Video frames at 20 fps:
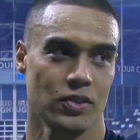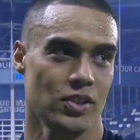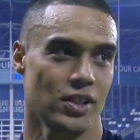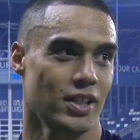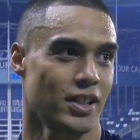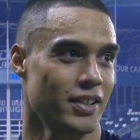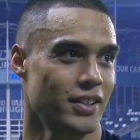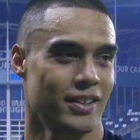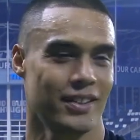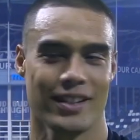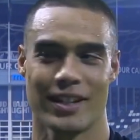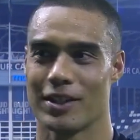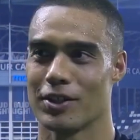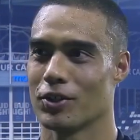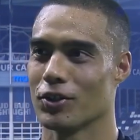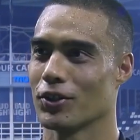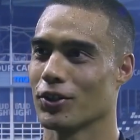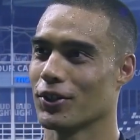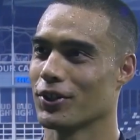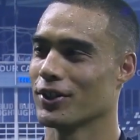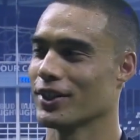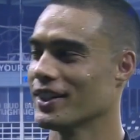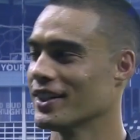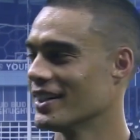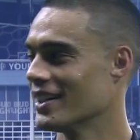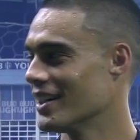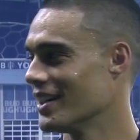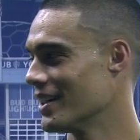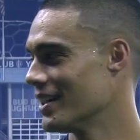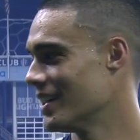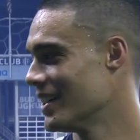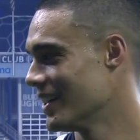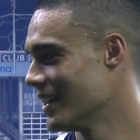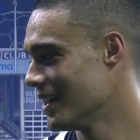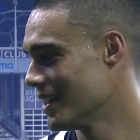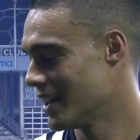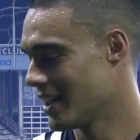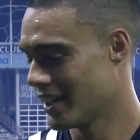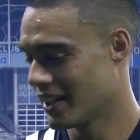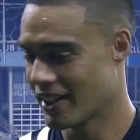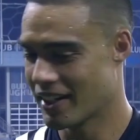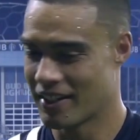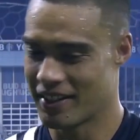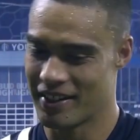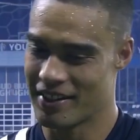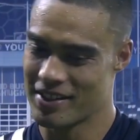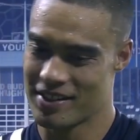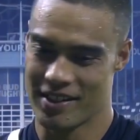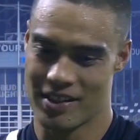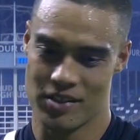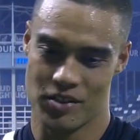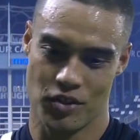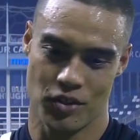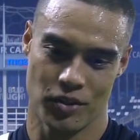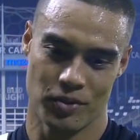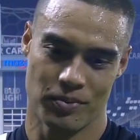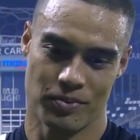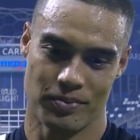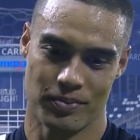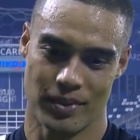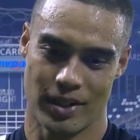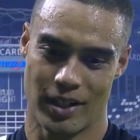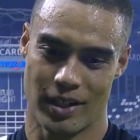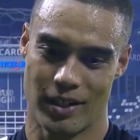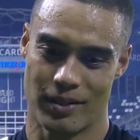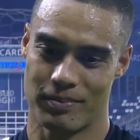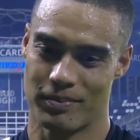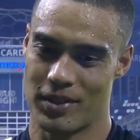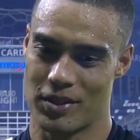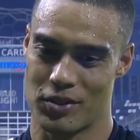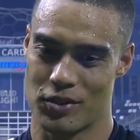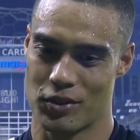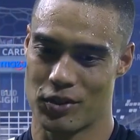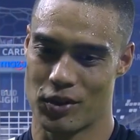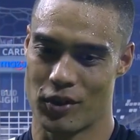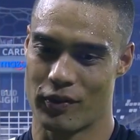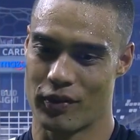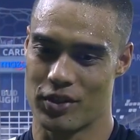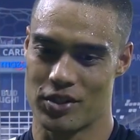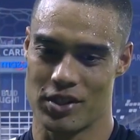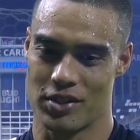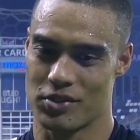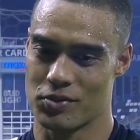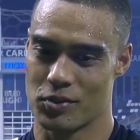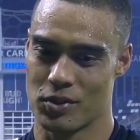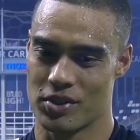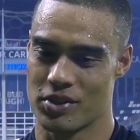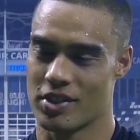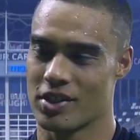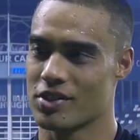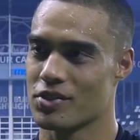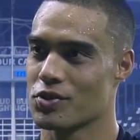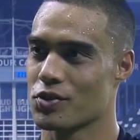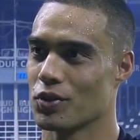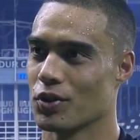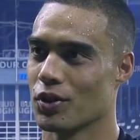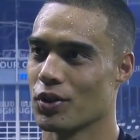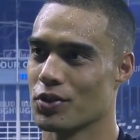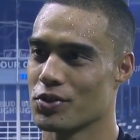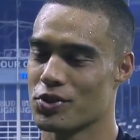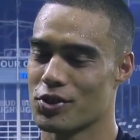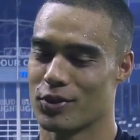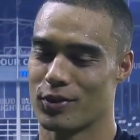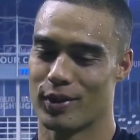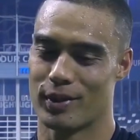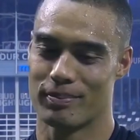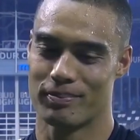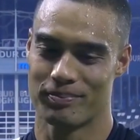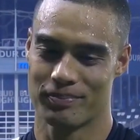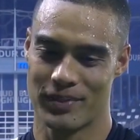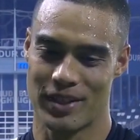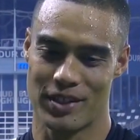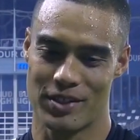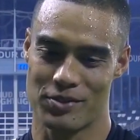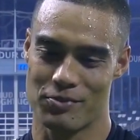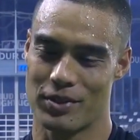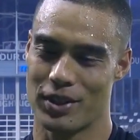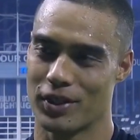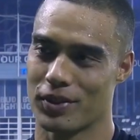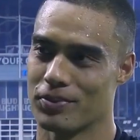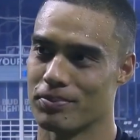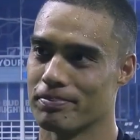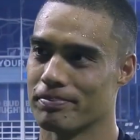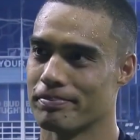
So that long ago, yeah? yeah, that's good. That's good. Obviously, it's always nice to score goals. So, yeah, it's really good.